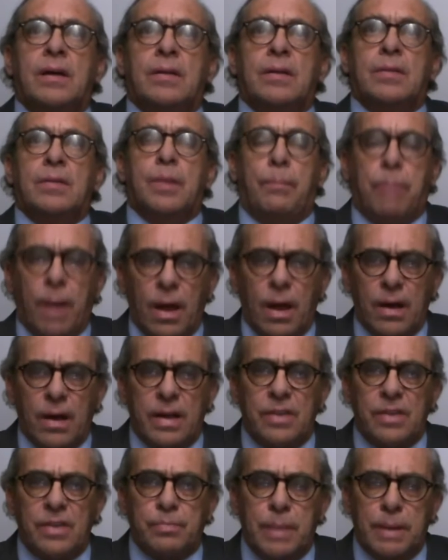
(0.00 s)
the plug
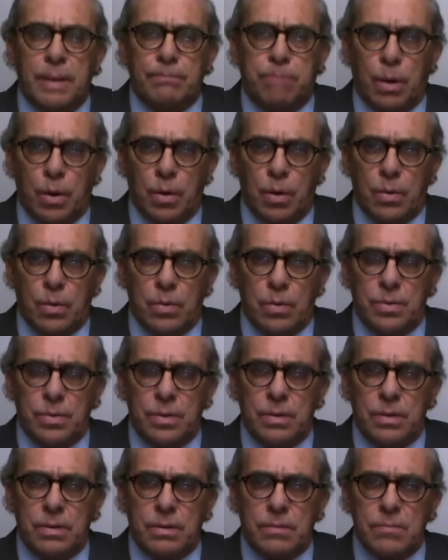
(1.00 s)
has been pulled.
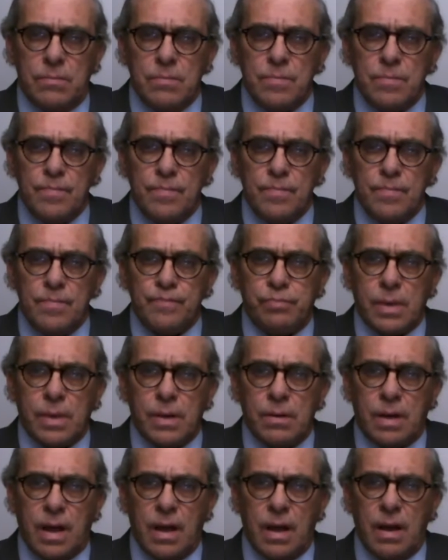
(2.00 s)

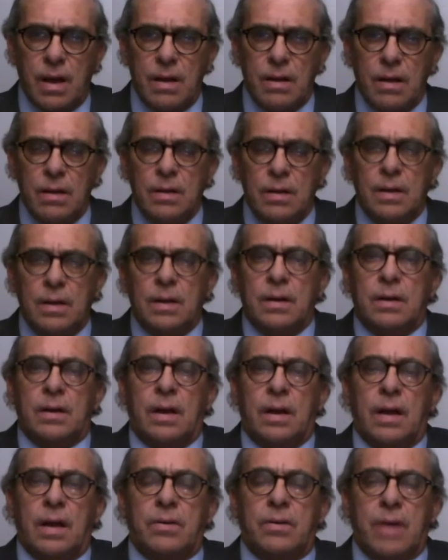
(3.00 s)
Okay?
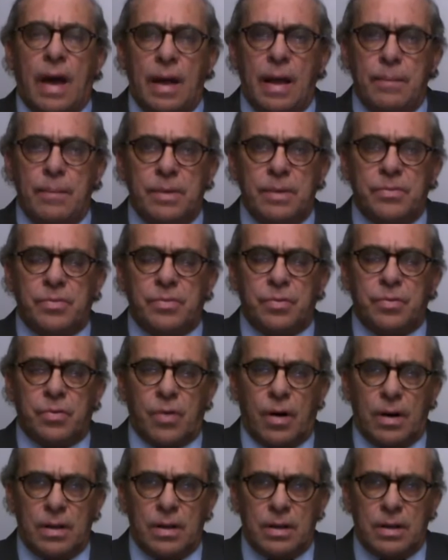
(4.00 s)
Indictments are
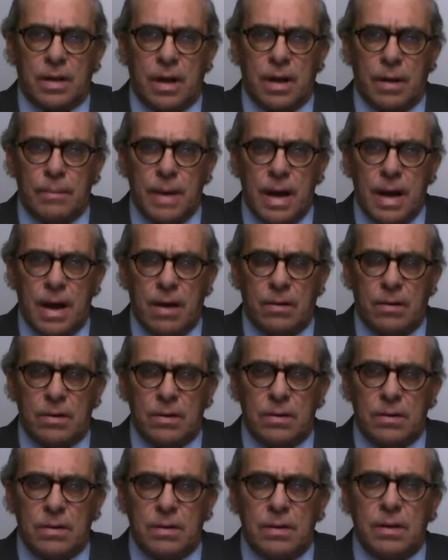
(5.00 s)
starting to come out,
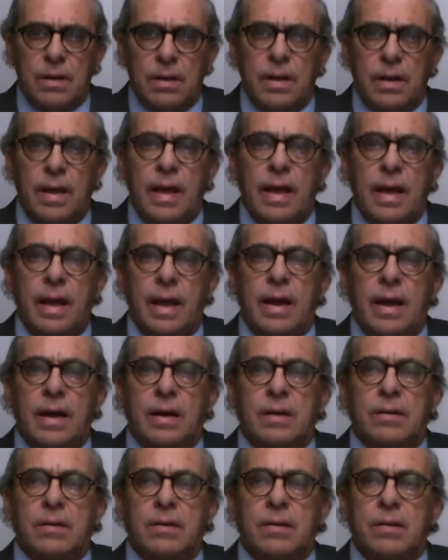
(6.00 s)

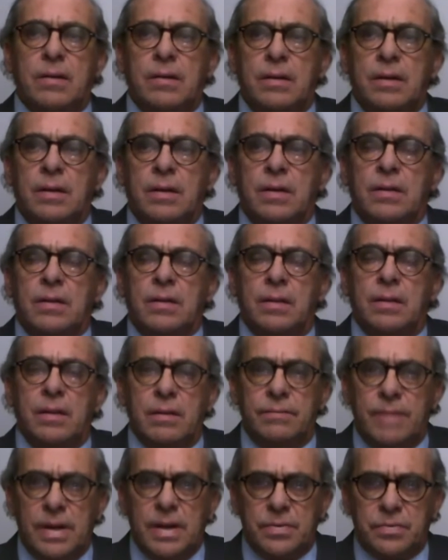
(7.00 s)
and the
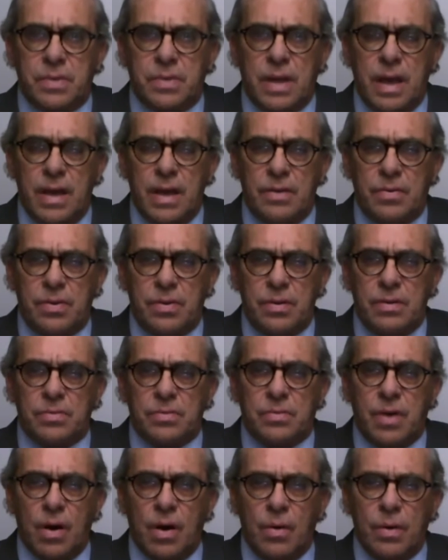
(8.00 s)
investigation is
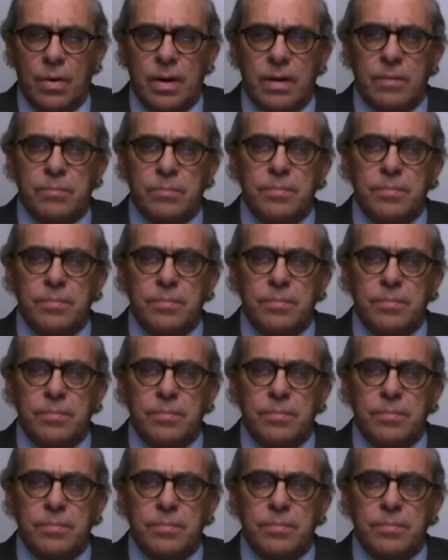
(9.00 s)
going.